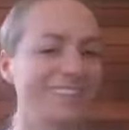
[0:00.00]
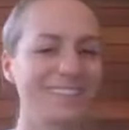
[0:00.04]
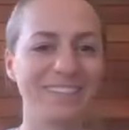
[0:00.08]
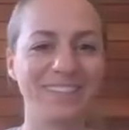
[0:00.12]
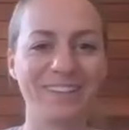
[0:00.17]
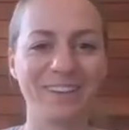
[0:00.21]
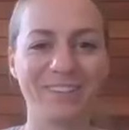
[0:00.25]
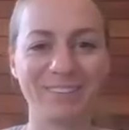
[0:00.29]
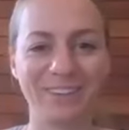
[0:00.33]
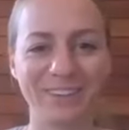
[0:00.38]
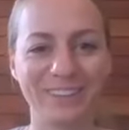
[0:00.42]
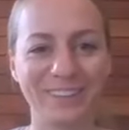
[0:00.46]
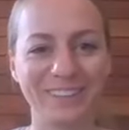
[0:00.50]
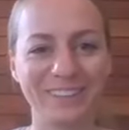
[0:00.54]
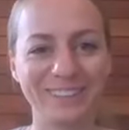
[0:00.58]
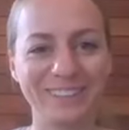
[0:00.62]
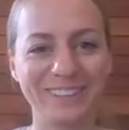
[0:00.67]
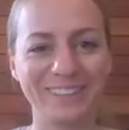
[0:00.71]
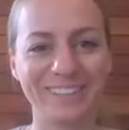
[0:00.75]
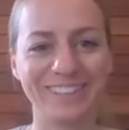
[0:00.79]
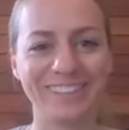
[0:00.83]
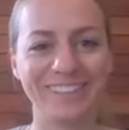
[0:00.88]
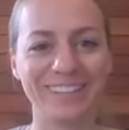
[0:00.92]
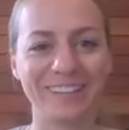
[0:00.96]

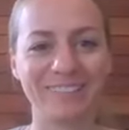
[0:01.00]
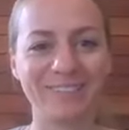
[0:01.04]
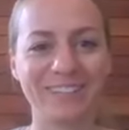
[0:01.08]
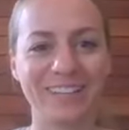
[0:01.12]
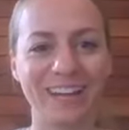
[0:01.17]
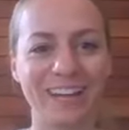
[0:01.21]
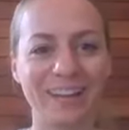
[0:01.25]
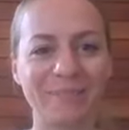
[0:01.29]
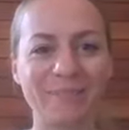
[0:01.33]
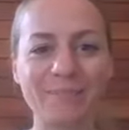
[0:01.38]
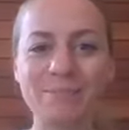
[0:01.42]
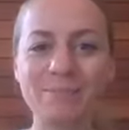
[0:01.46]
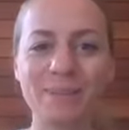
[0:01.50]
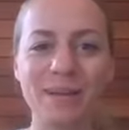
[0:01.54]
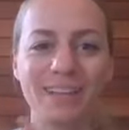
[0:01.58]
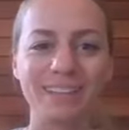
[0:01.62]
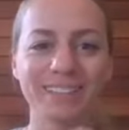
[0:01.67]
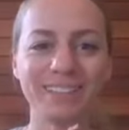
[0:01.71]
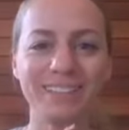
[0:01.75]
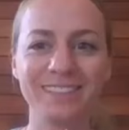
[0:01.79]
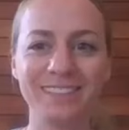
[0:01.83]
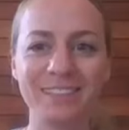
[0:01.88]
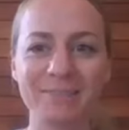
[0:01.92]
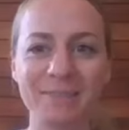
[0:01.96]
difficulty sometimes
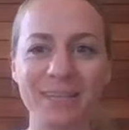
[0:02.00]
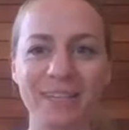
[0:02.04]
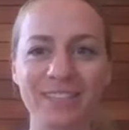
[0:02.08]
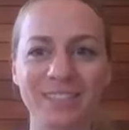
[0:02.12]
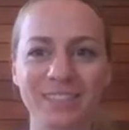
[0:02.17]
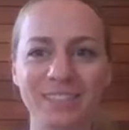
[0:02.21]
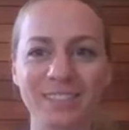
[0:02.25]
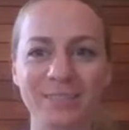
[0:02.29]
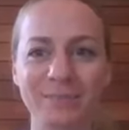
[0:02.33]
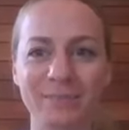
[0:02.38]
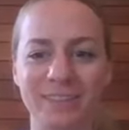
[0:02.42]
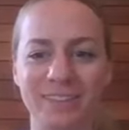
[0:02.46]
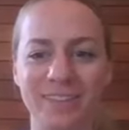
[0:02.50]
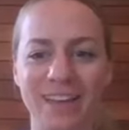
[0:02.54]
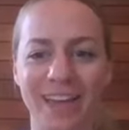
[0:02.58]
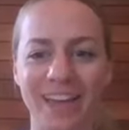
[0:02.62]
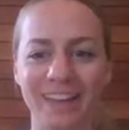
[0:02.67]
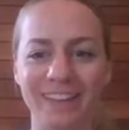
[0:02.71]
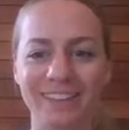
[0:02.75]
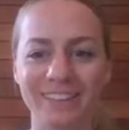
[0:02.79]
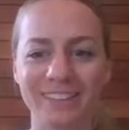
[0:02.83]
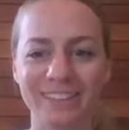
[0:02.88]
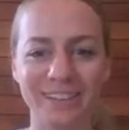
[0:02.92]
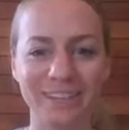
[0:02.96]
practicing patience with
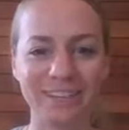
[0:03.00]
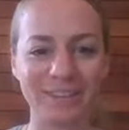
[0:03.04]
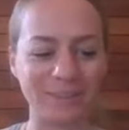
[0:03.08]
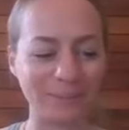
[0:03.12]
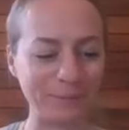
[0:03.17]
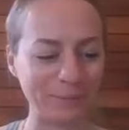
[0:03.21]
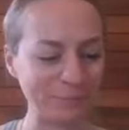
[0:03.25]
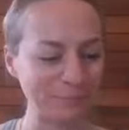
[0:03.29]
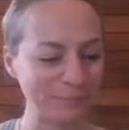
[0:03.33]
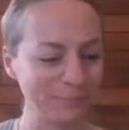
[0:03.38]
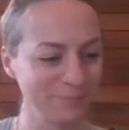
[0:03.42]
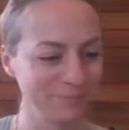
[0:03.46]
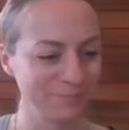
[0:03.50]
that. So